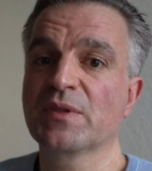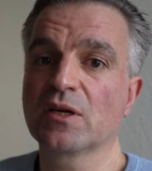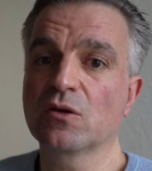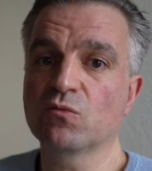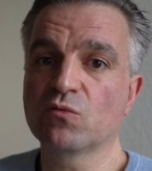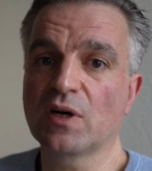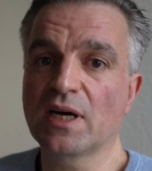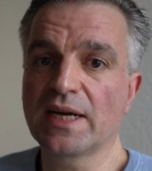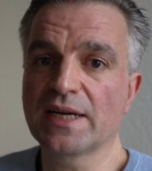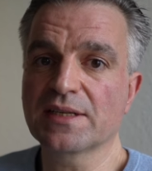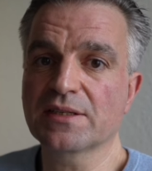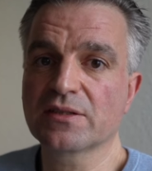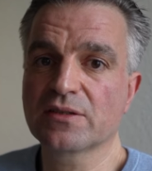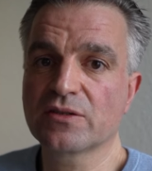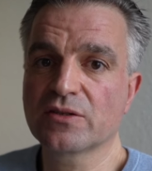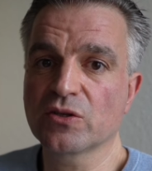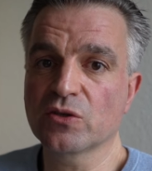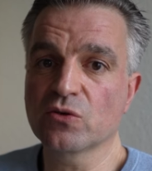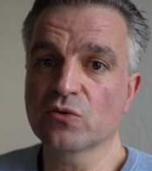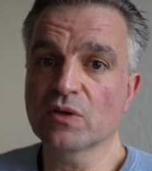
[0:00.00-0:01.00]
a right
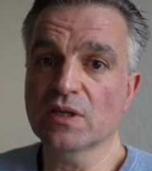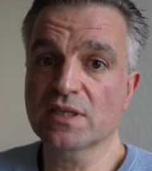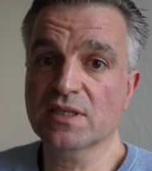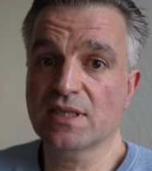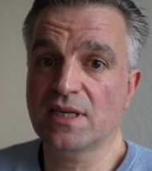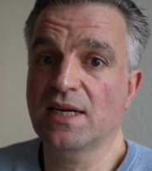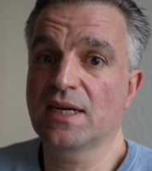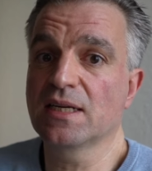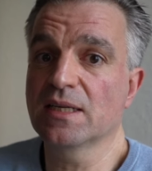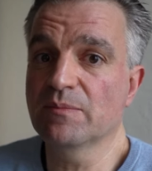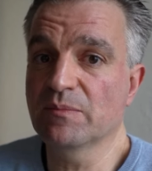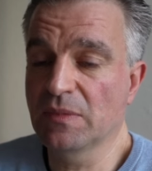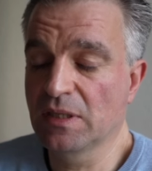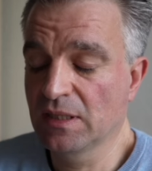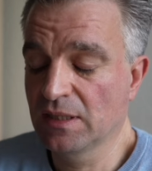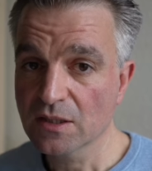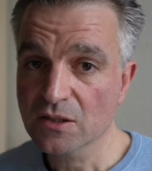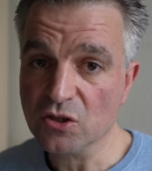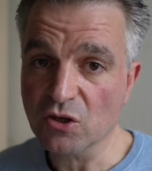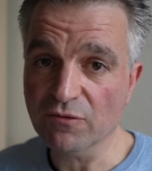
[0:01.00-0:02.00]
to asylum.
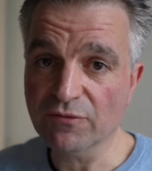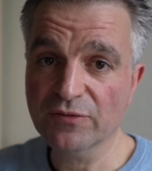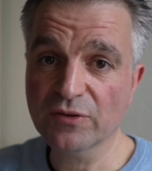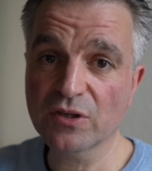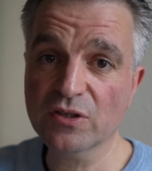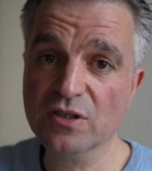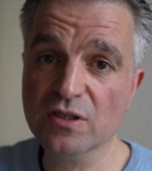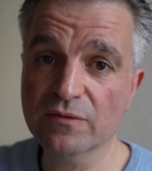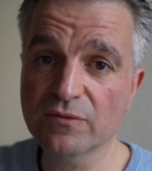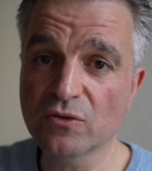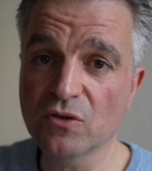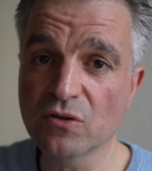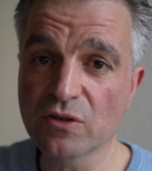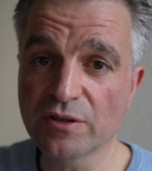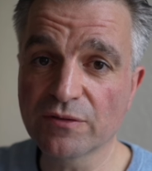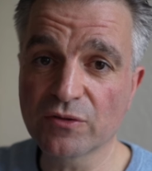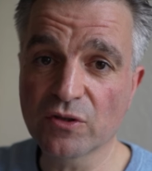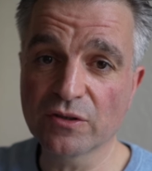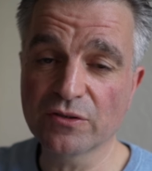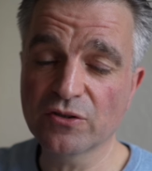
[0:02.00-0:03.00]
So first of all,
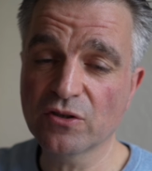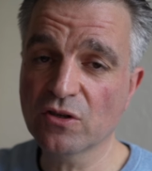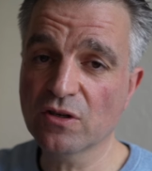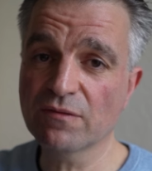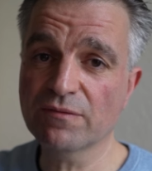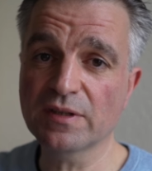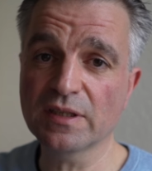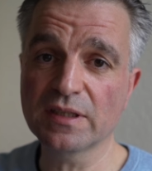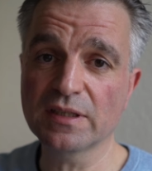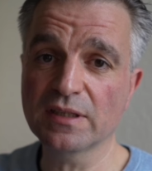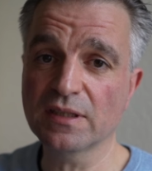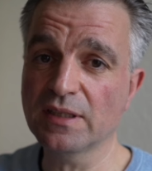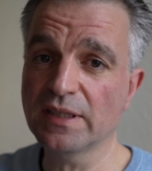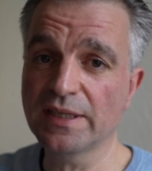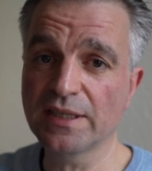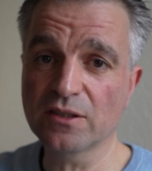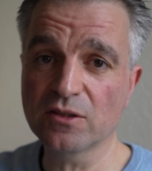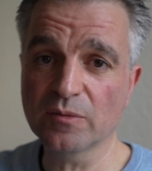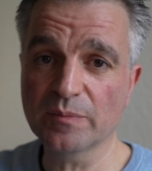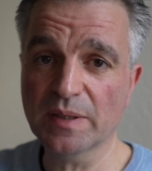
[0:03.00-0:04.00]
you've got none of the
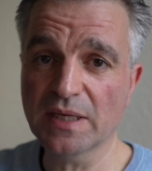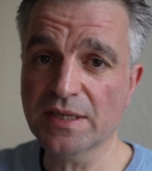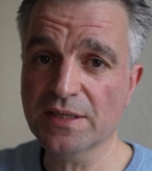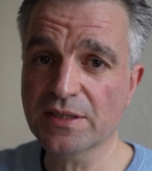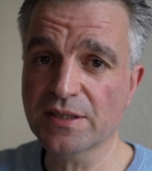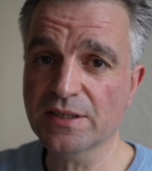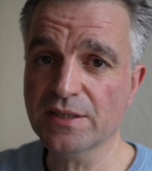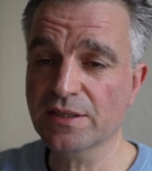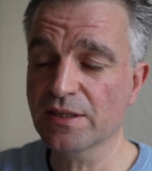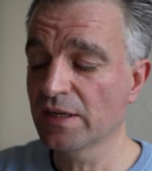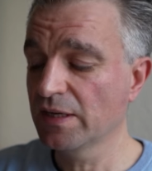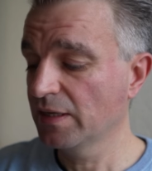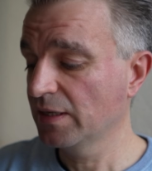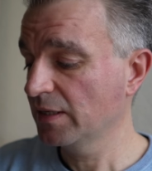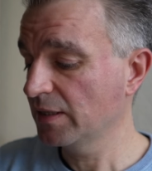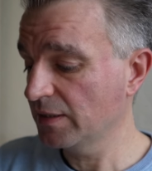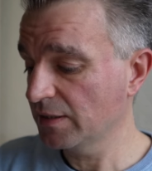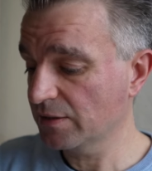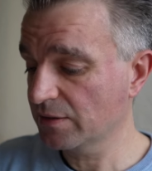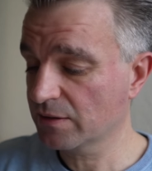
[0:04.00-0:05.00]
legal basis.
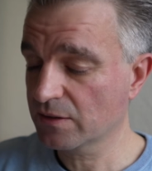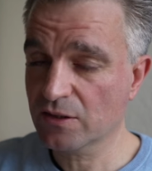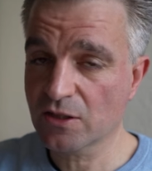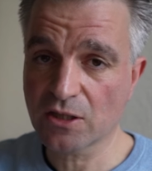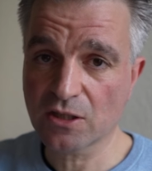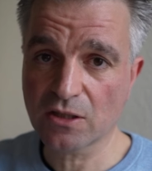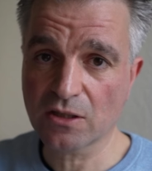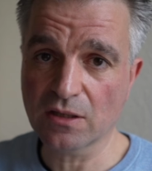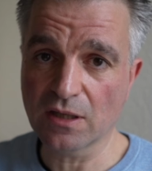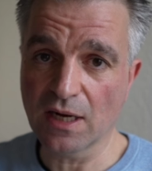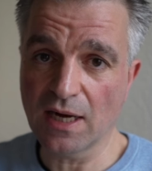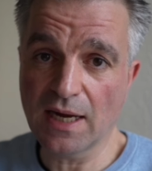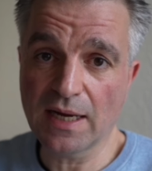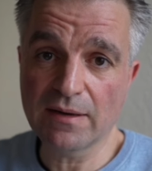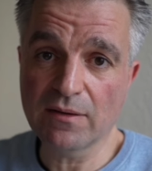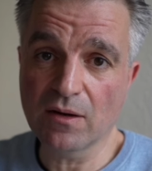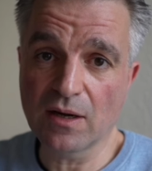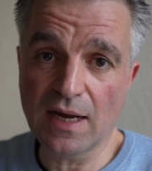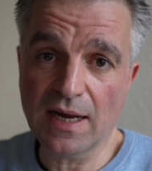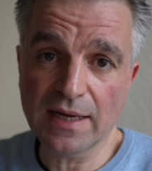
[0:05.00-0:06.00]

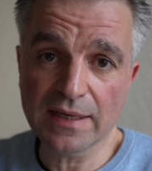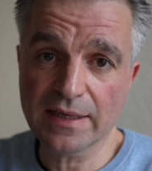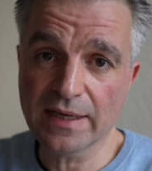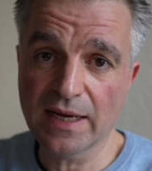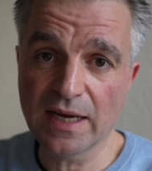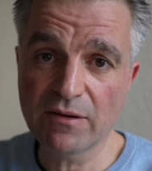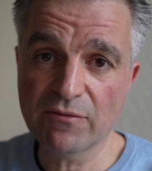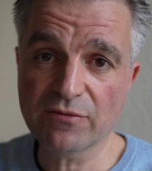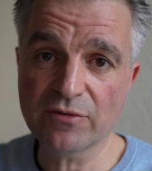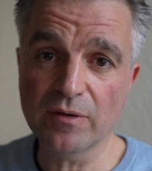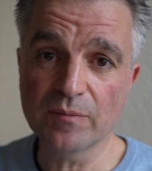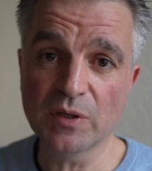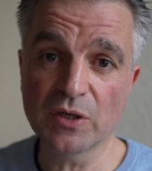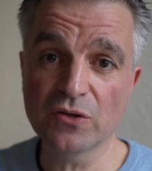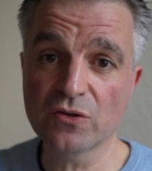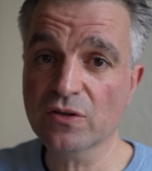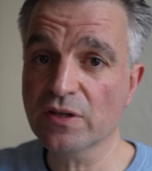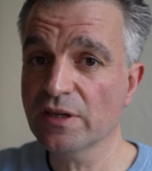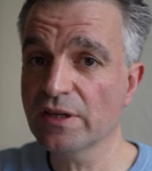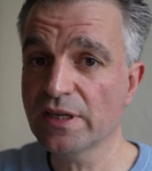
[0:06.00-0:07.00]
I came from
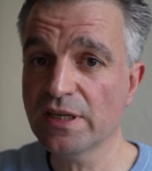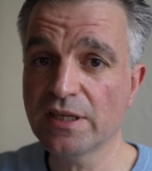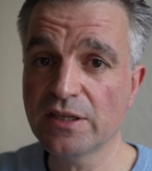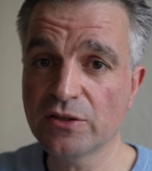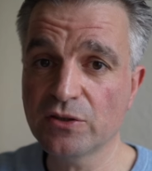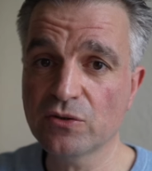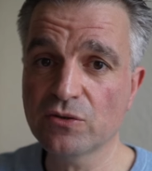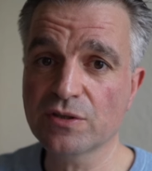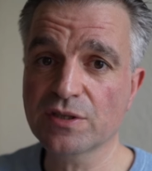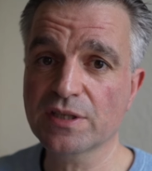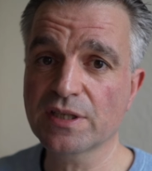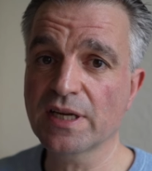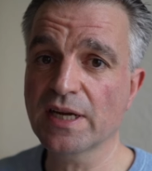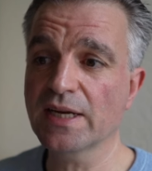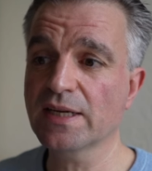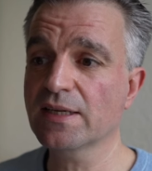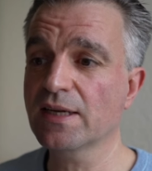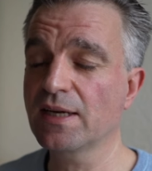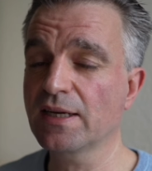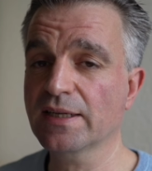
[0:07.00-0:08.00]
another EU
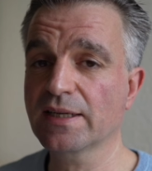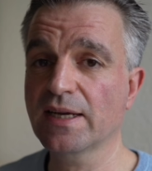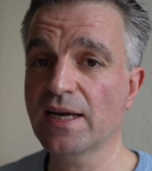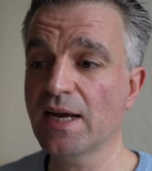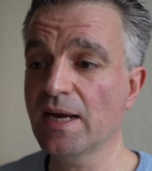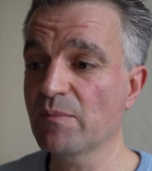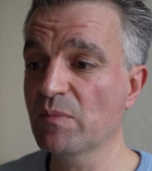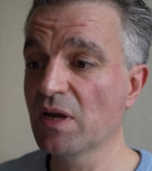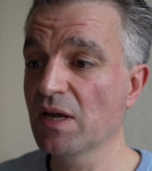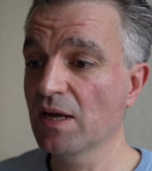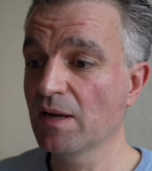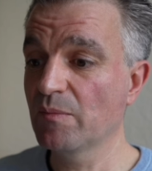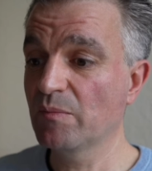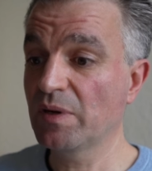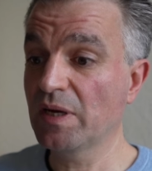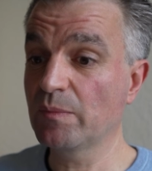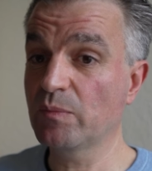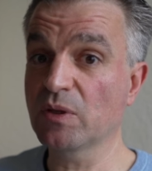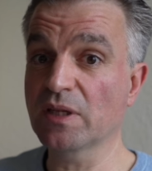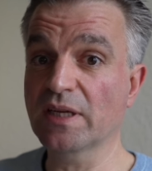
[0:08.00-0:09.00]
state.
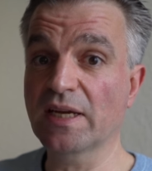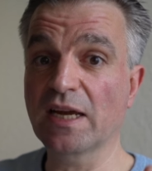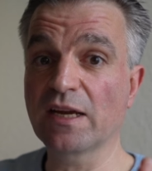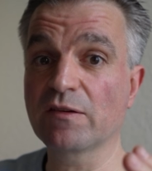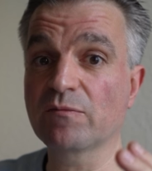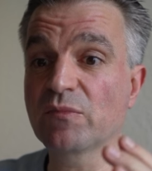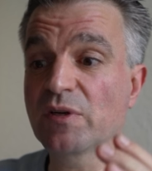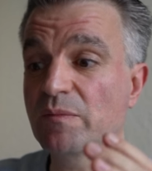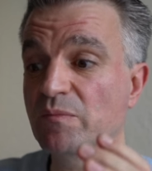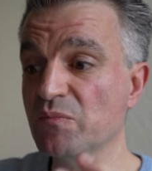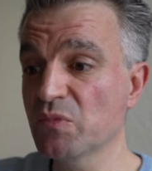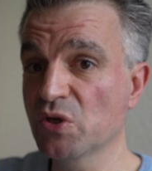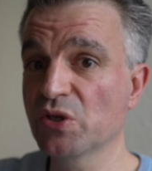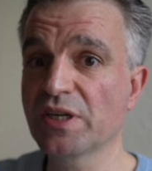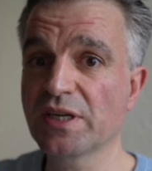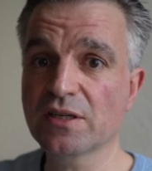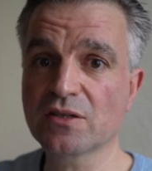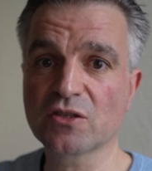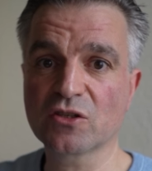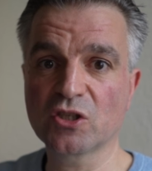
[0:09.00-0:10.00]
People gave me
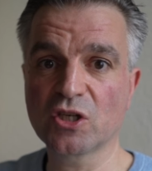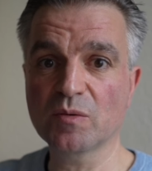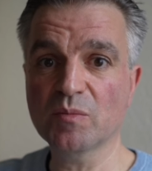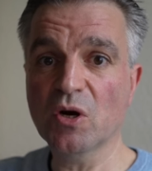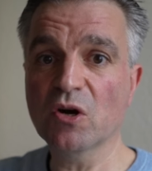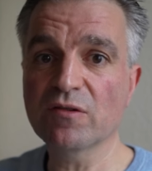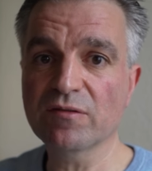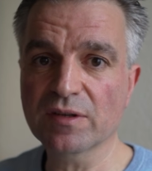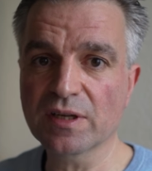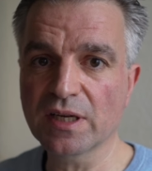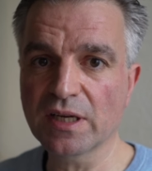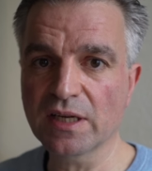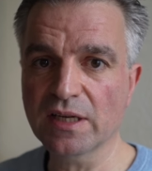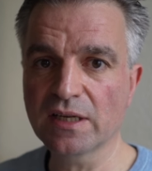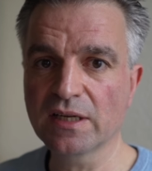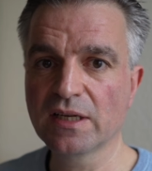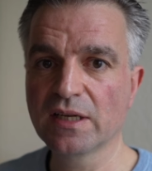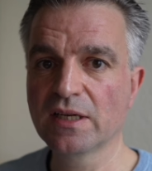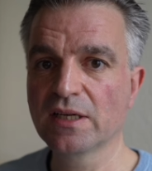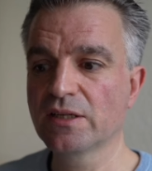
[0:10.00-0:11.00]
money to come over
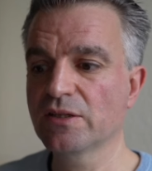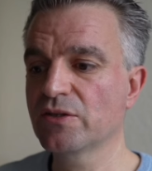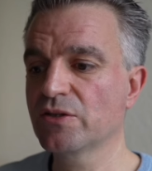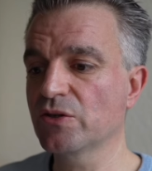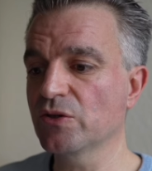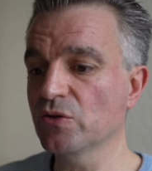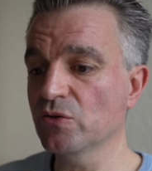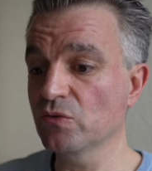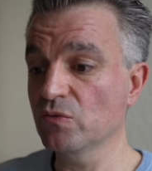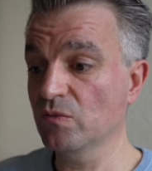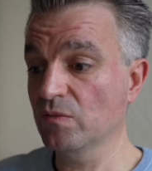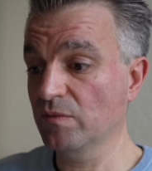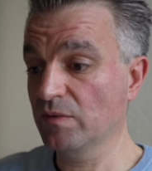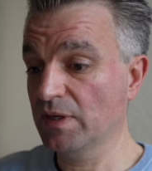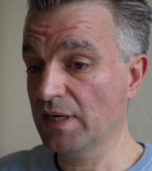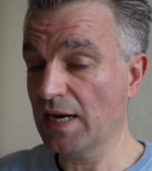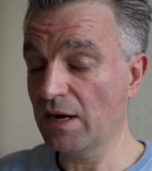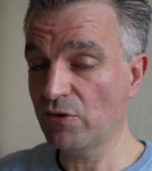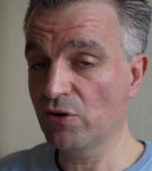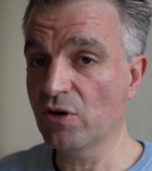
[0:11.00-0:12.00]
here to
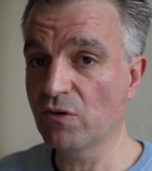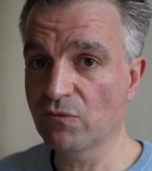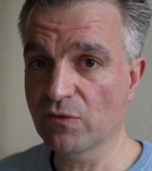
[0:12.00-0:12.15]
carry on